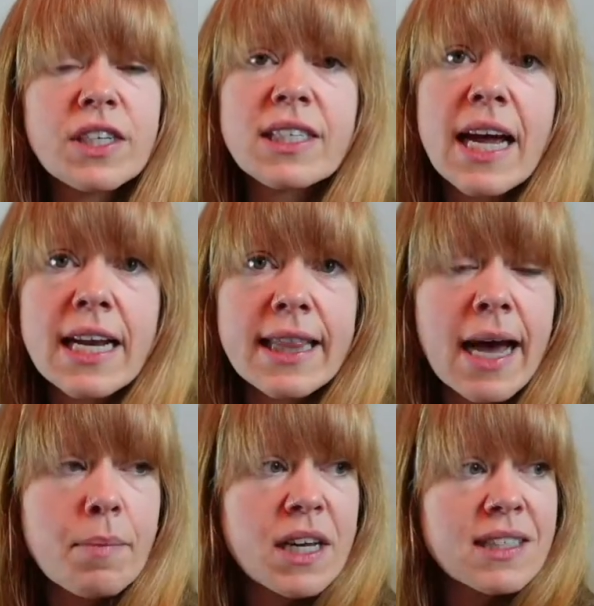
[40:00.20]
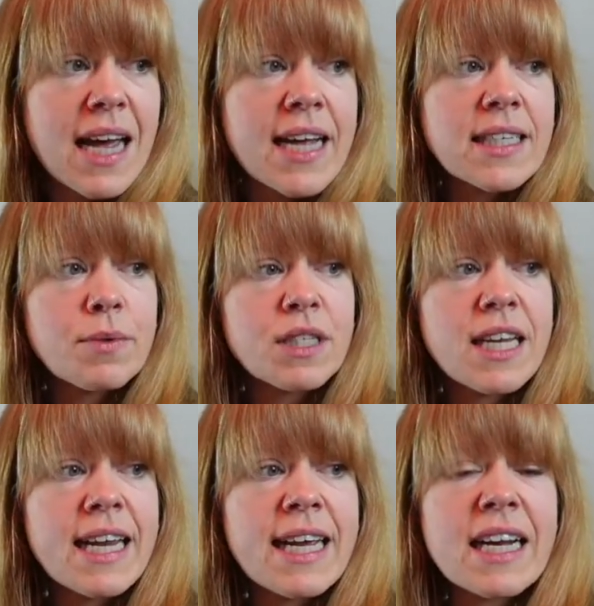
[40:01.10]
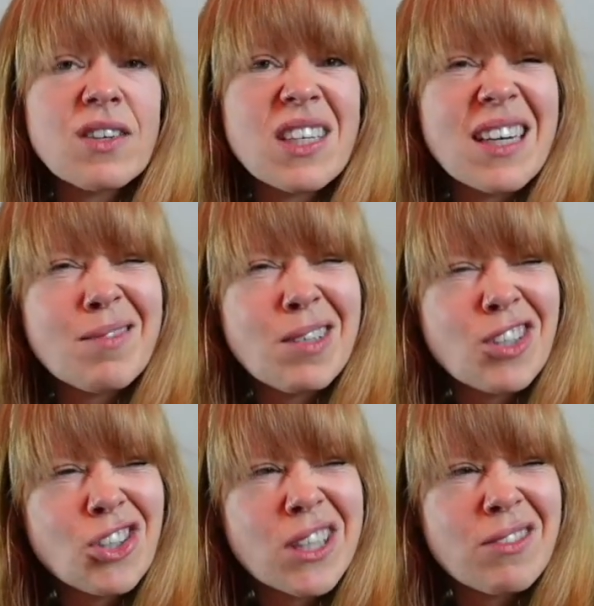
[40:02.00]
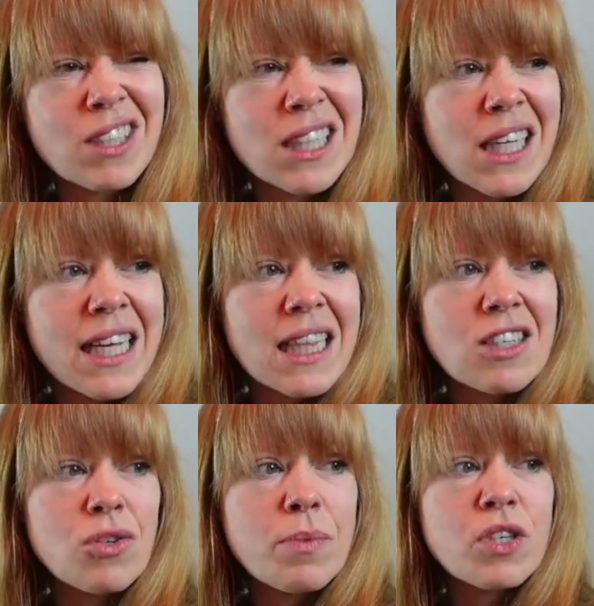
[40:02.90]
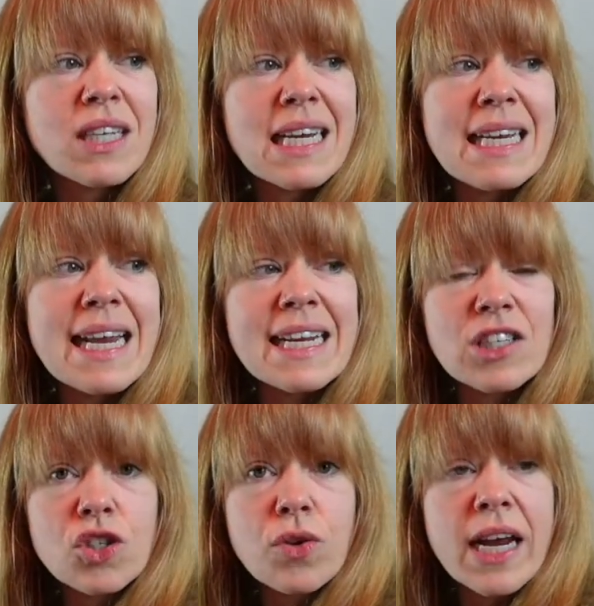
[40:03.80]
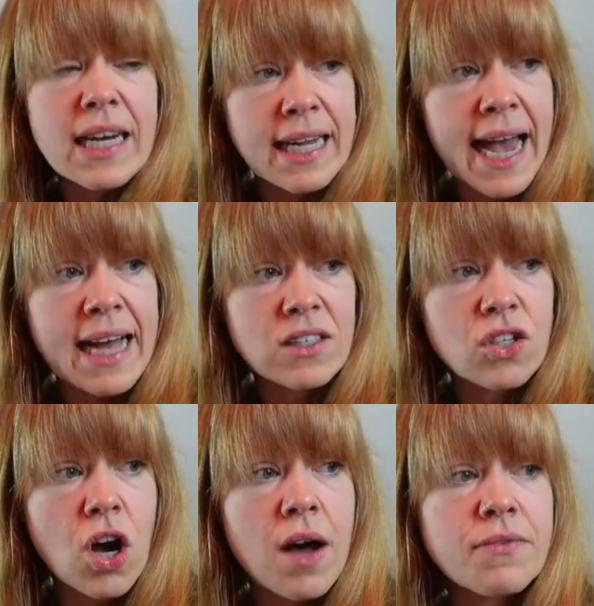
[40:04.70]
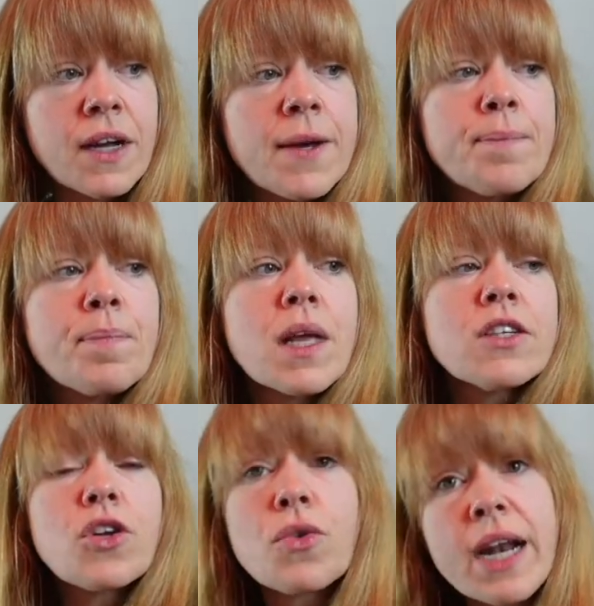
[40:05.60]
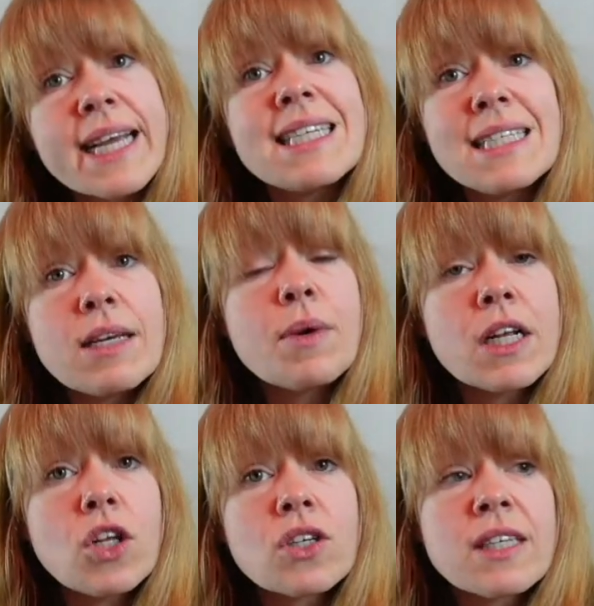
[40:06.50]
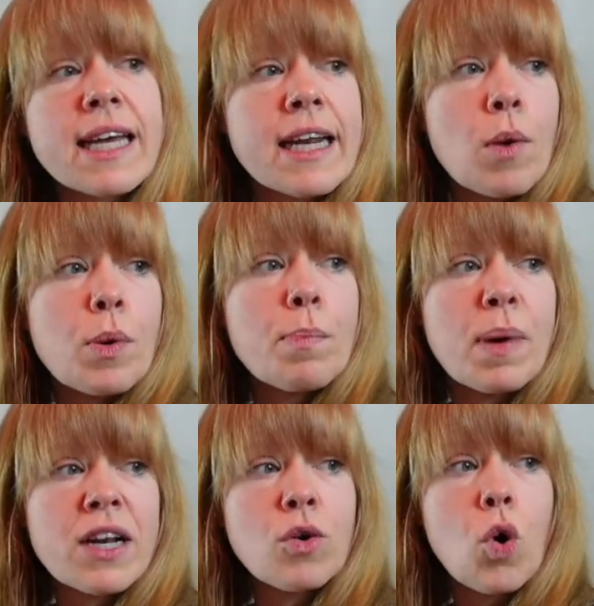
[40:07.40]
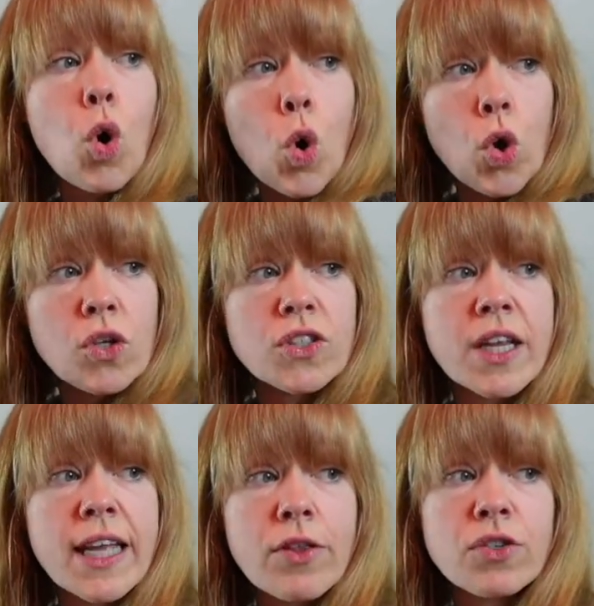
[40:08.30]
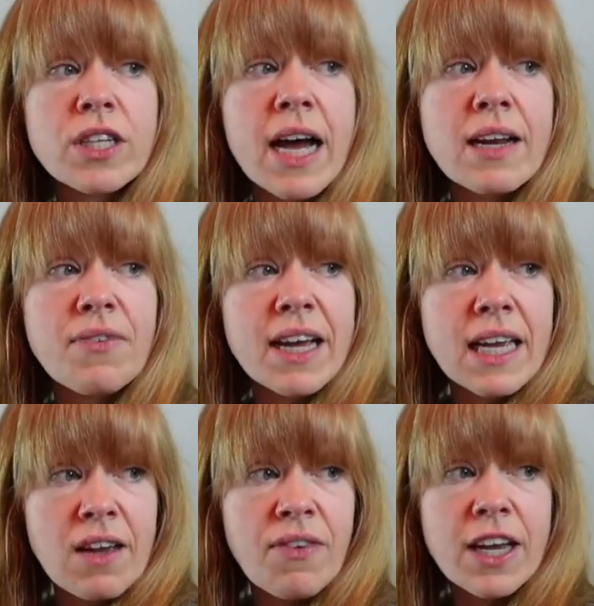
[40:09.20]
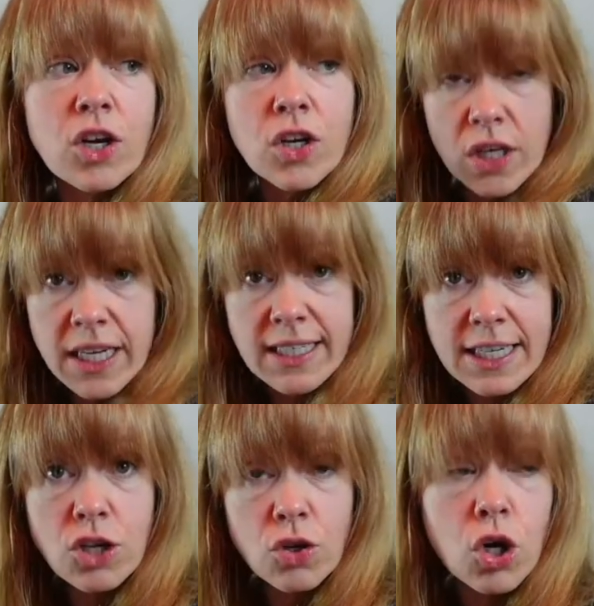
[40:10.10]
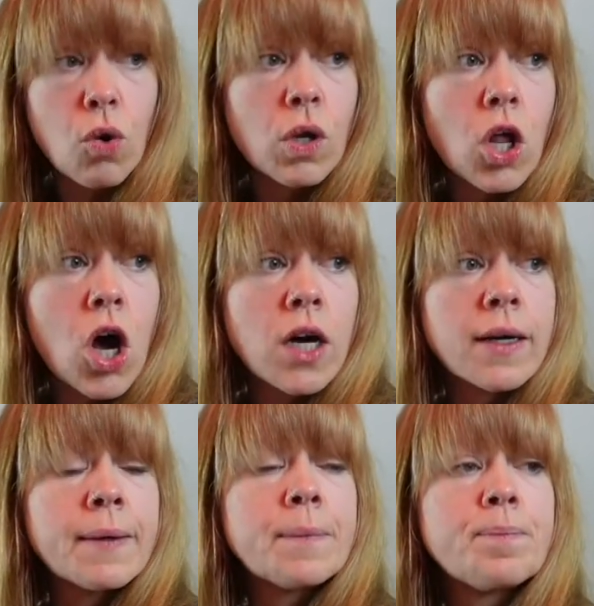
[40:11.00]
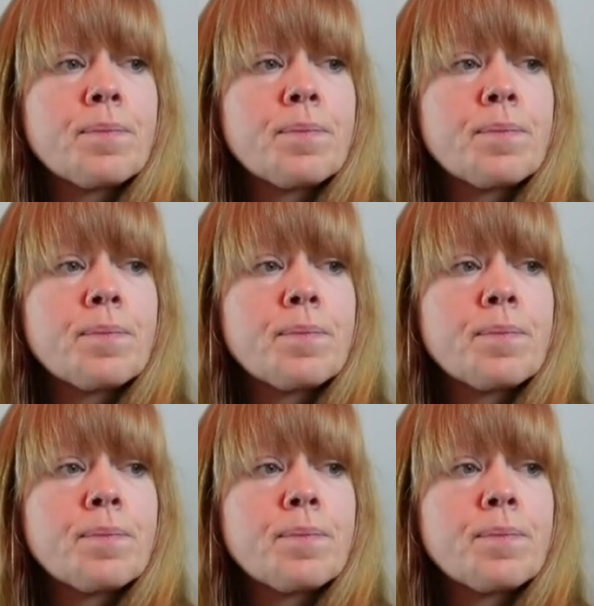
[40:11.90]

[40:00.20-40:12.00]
of decided that because as I was knitting it, I was like, I'm not sure I really like this. So I'm just going to knit it straight and cast off so that I can see what it looks like. And I'll put button holes on the other side if I continue to go along